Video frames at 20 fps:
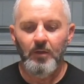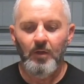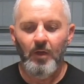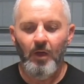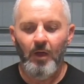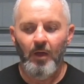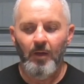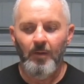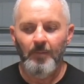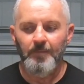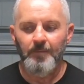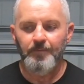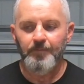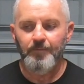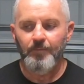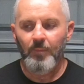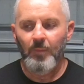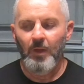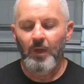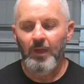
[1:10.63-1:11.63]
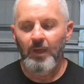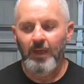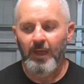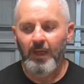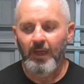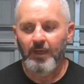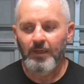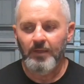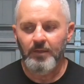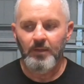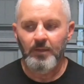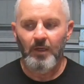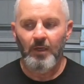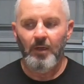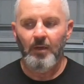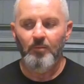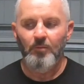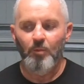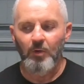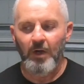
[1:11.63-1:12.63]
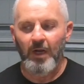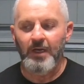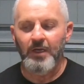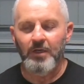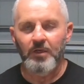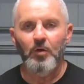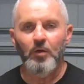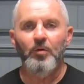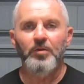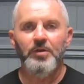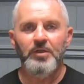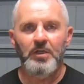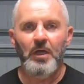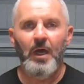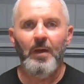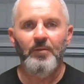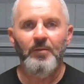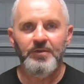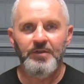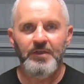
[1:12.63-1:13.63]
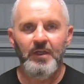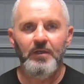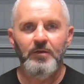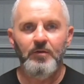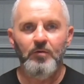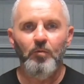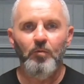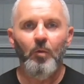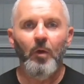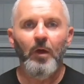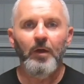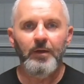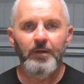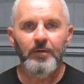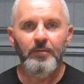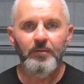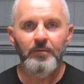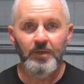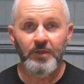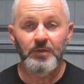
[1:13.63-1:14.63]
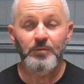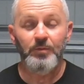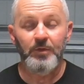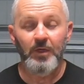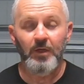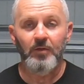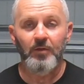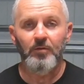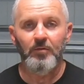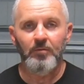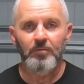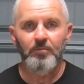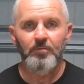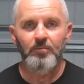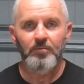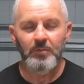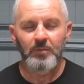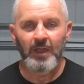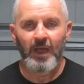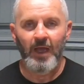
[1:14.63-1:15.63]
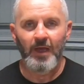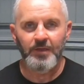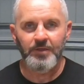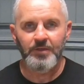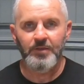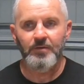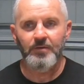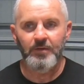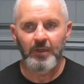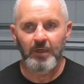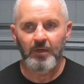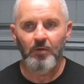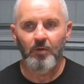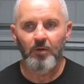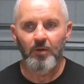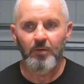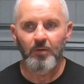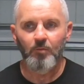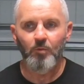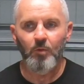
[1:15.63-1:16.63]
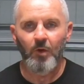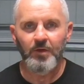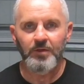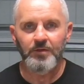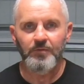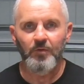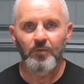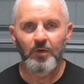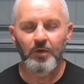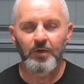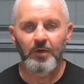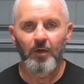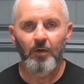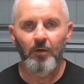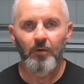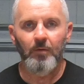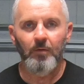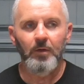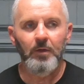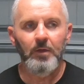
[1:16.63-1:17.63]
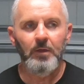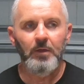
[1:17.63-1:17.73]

What I didn't know at the time is they do run, this particular last, they call it, runs very narrow.